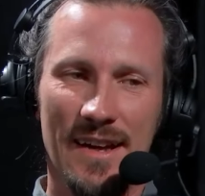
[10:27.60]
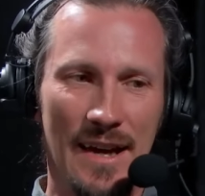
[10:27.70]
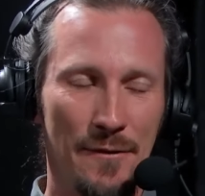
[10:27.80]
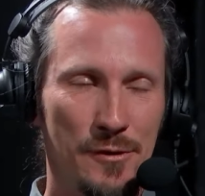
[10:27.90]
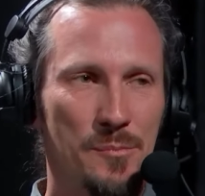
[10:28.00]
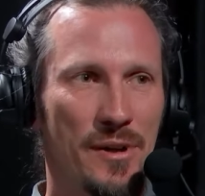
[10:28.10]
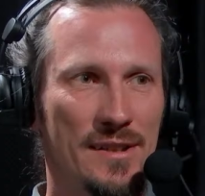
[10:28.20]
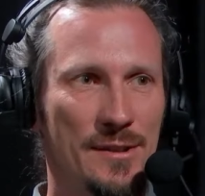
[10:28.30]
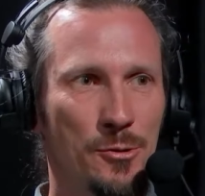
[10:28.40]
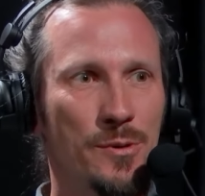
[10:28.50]

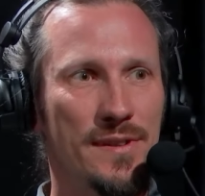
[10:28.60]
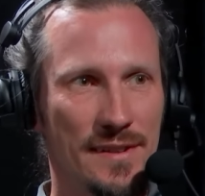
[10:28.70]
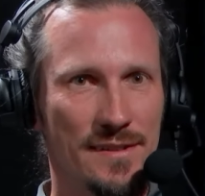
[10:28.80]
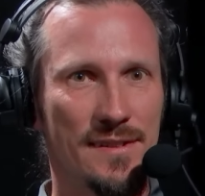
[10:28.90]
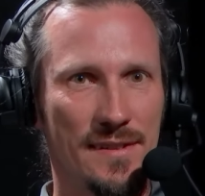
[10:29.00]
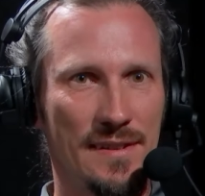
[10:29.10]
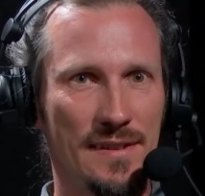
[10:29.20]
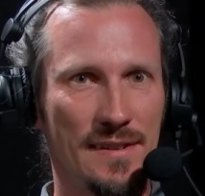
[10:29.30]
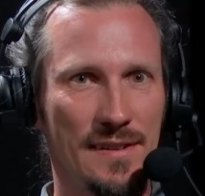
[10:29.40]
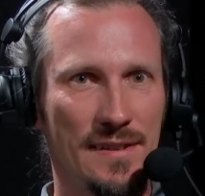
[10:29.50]
everybody who's in the
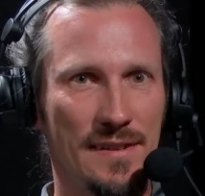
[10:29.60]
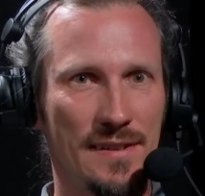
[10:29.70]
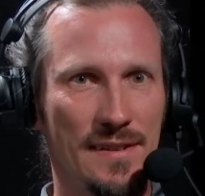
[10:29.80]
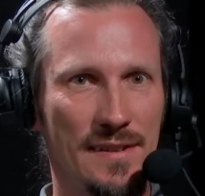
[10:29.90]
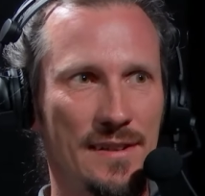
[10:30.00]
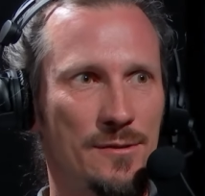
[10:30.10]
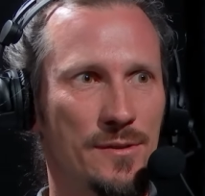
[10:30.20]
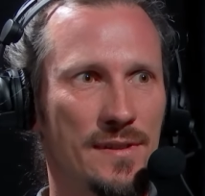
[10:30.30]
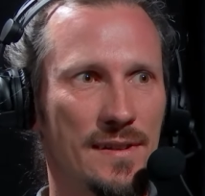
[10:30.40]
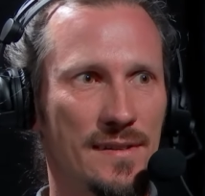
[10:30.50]
scene who
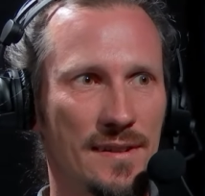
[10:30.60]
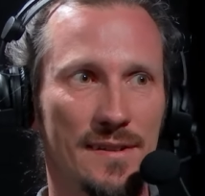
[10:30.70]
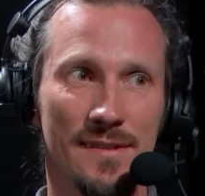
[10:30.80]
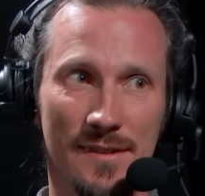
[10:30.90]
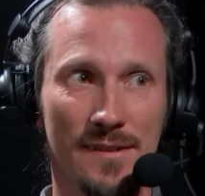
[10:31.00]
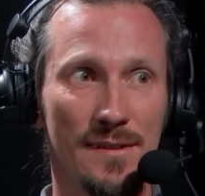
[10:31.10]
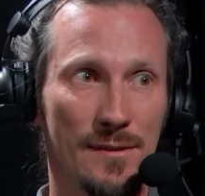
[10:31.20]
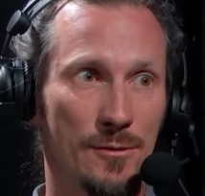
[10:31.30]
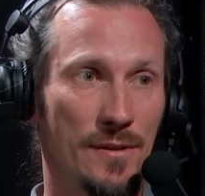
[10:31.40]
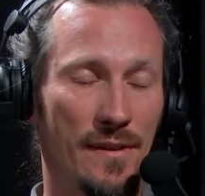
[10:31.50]
says, yes, this is
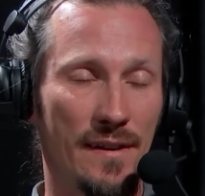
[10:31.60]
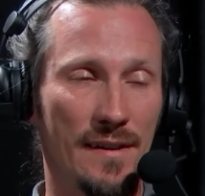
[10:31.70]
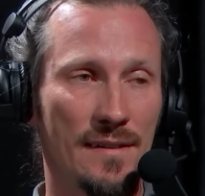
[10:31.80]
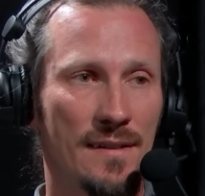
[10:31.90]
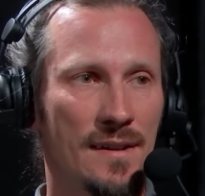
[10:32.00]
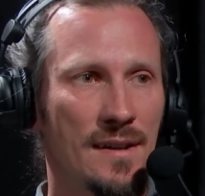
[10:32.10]
a good thing,